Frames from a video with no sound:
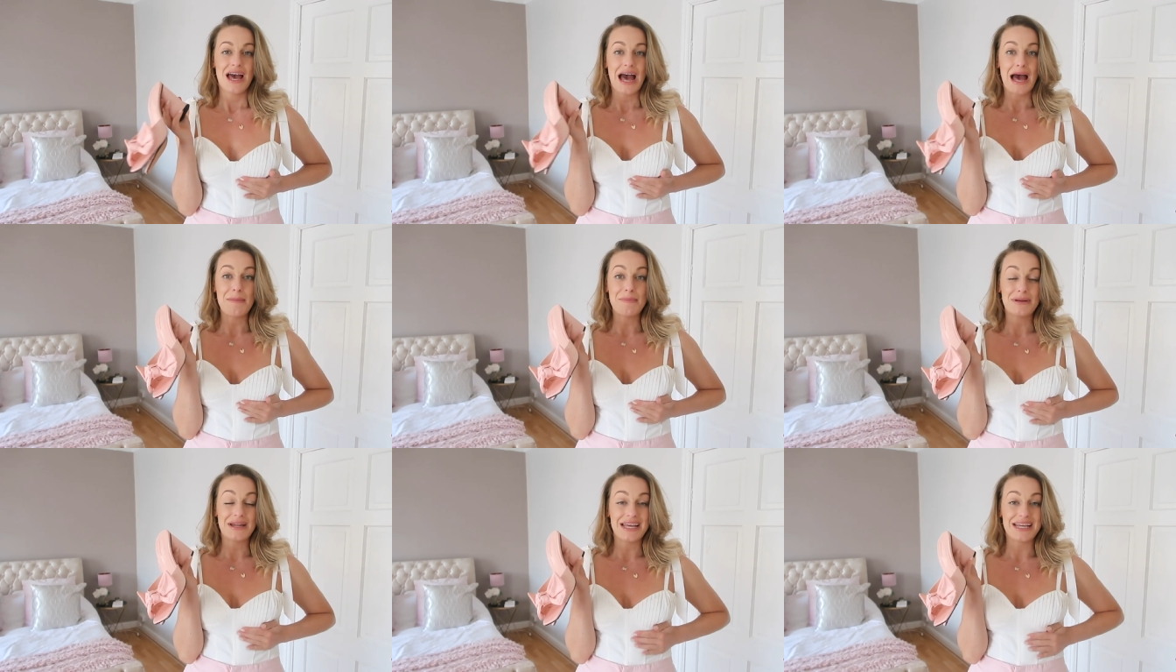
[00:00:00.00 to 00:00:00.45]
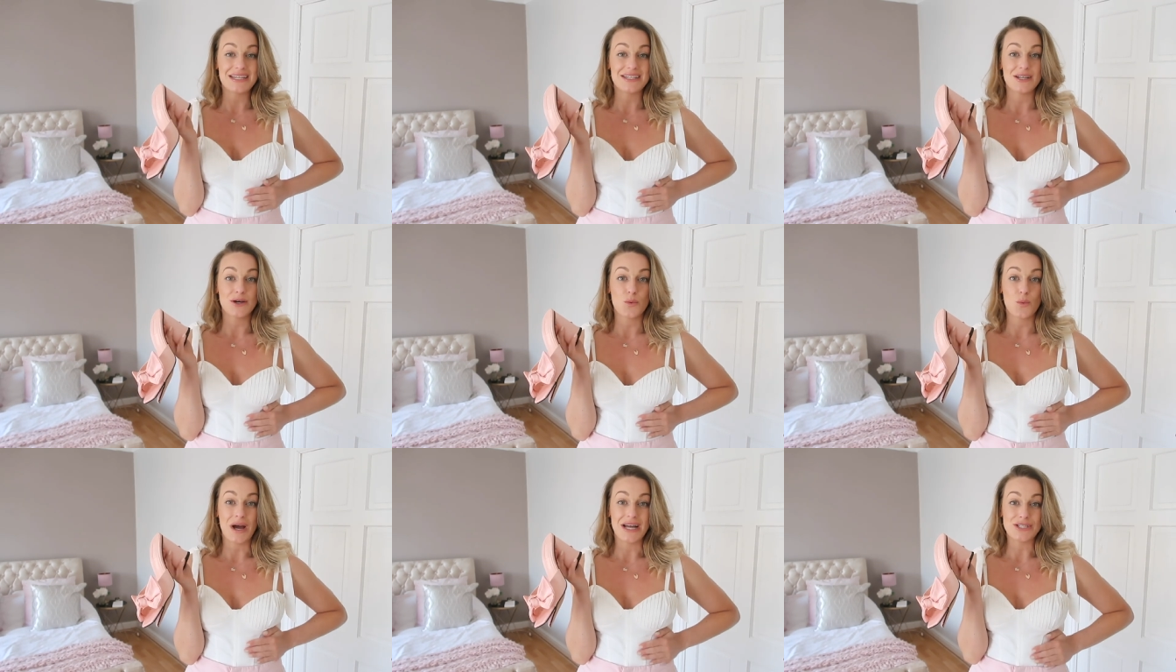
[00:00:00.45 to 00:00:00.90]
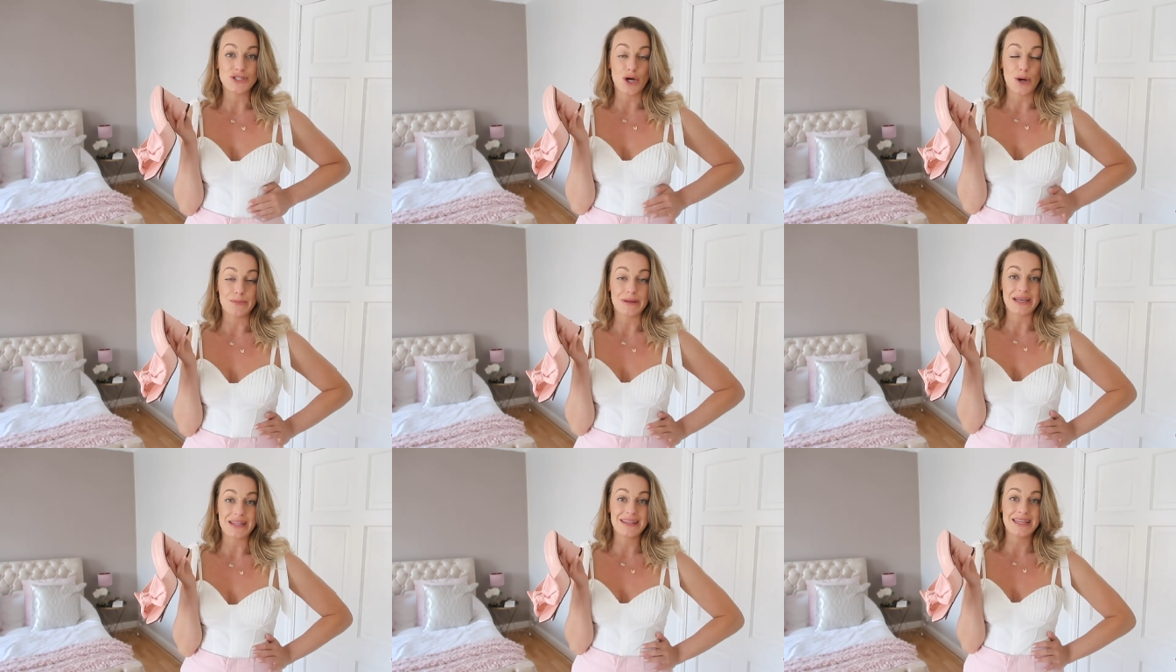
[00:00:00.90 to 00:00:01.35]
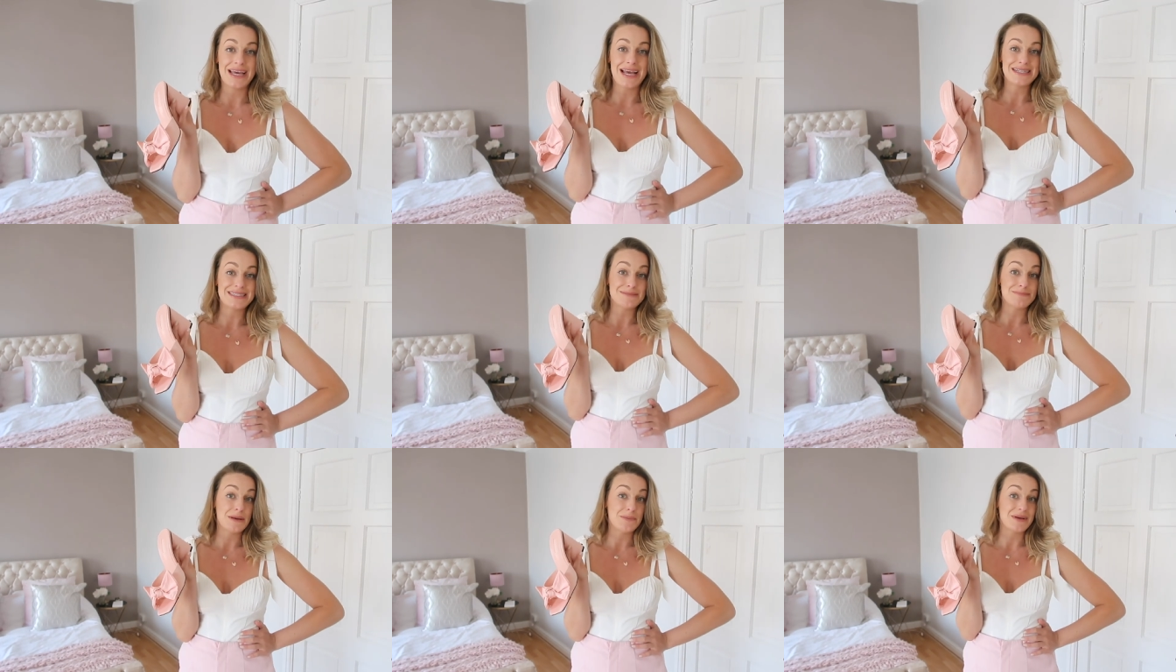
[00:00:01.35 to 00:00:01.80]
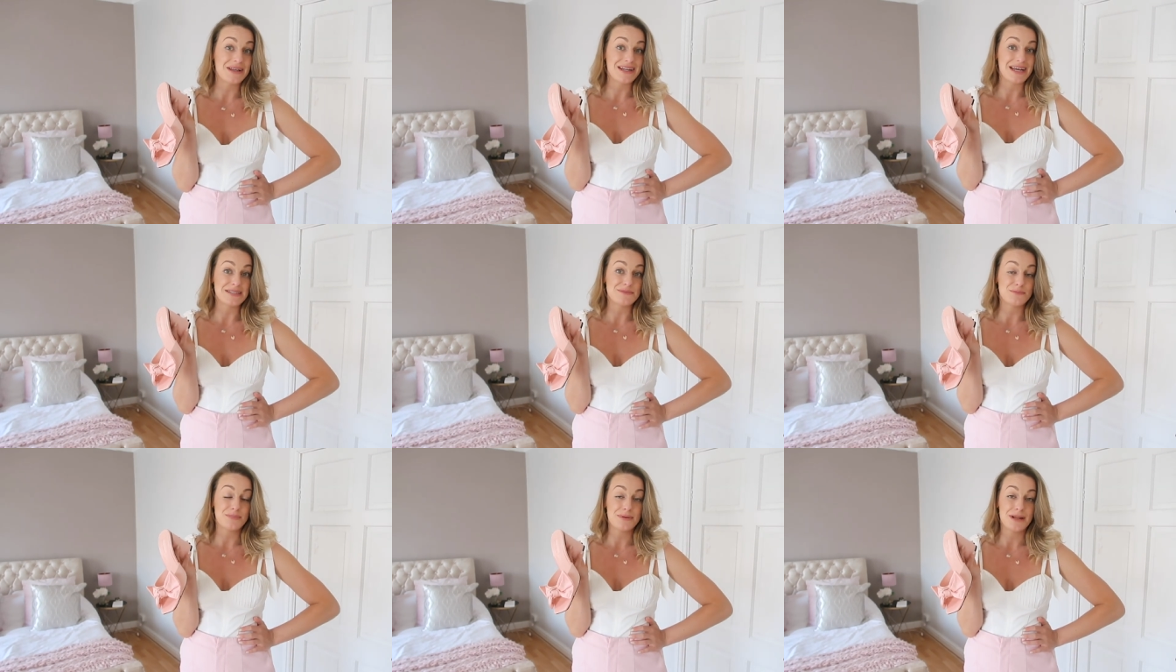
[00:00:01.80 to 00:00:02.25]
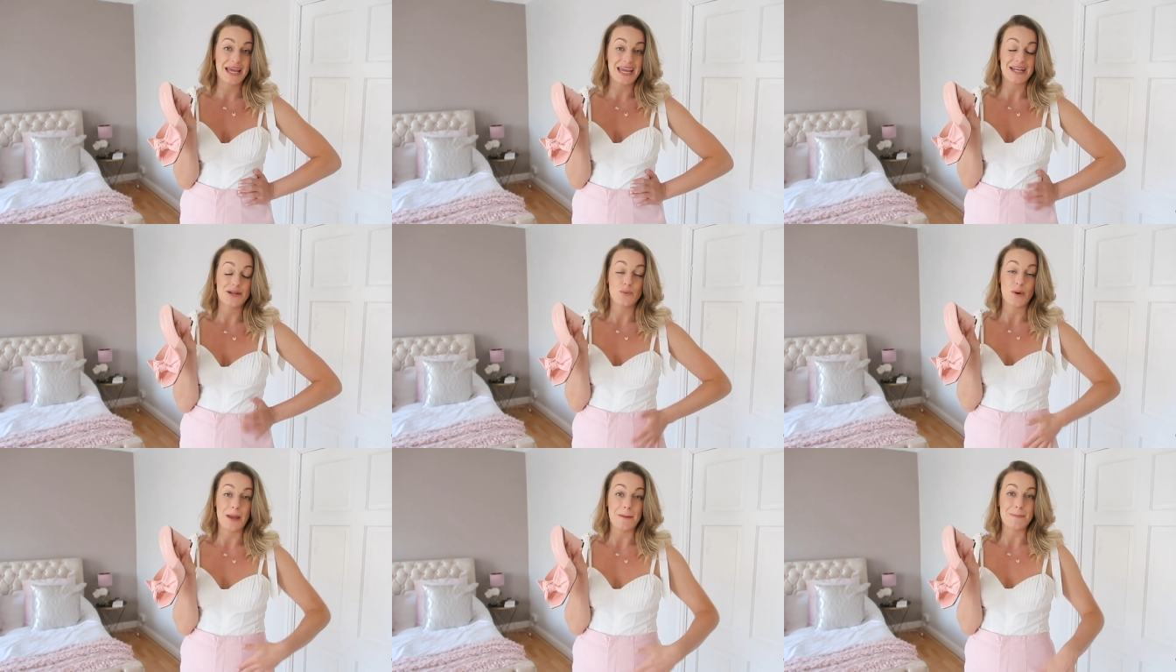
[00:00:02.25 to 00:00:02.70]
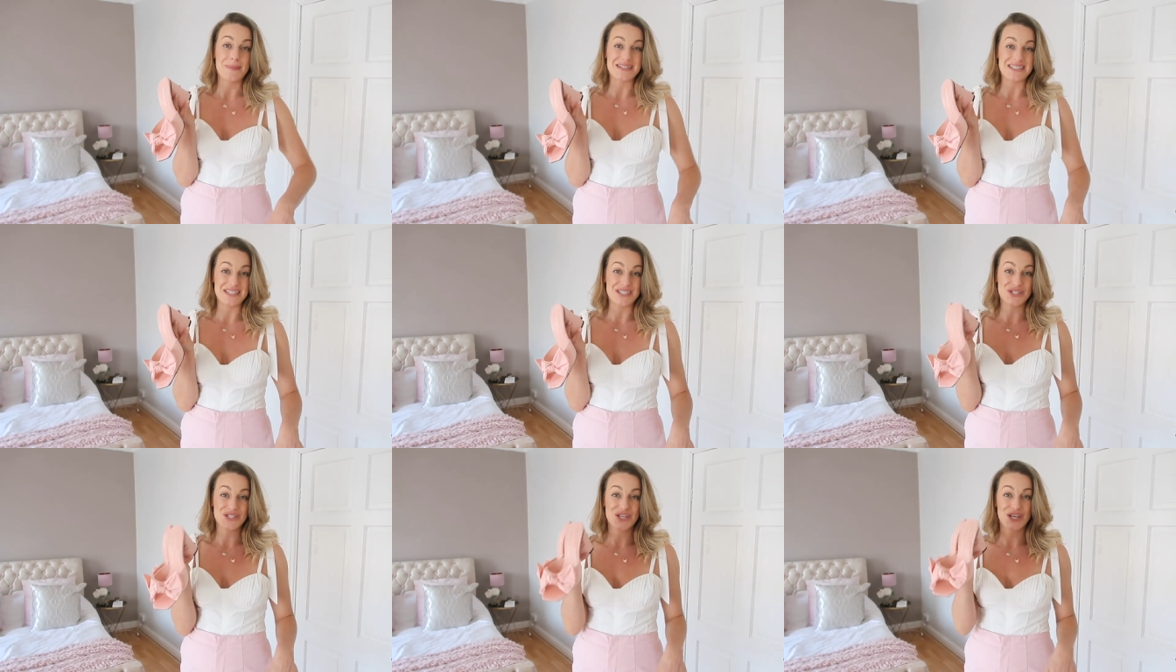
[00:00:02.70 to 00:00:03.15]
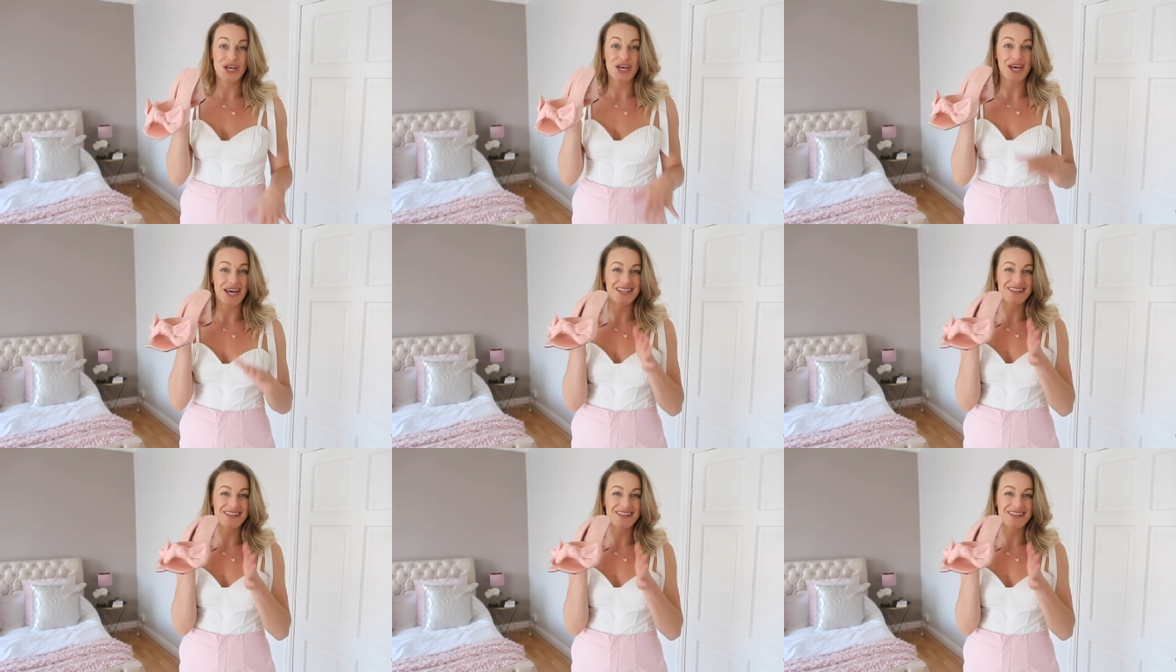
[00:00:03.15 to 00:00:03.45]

a plain white top like this, maybe a nice plain white midi skirt,